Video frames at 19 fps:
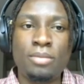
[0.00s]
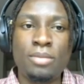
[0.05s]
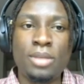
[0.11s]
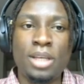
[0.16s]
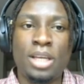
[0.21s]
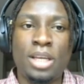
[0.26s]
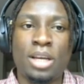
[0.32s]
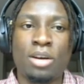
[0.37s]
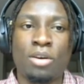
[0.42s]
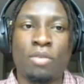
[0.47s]

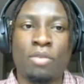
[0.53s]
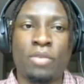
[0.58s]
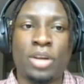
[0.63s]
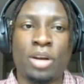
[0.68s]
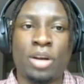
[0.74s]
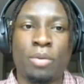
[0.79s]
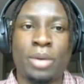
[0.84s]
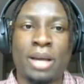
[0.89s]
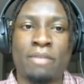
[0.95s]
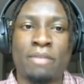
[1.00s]
Over
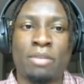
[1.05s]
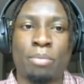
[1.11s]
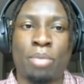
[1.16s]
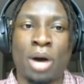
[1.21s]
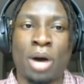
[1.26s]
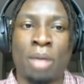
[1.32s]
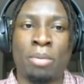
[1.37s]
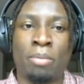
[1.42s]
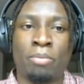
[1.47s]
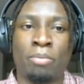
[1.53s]
here, we have the
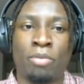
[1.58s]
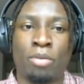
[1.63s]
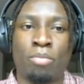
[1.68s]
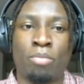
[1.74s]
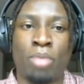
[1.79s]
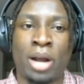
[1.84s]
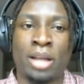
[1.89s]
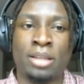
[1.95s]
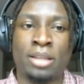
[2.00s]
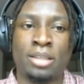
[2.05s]
problem for
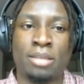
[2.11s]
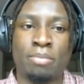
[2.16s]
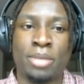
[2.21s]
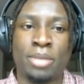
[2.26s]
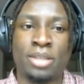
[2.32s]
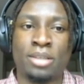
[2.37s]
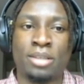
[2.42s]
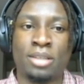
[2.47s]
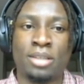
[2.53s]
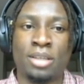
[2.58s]
brands and
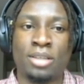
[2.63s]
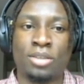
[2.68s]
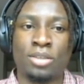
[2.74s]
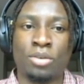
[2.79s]
businesses.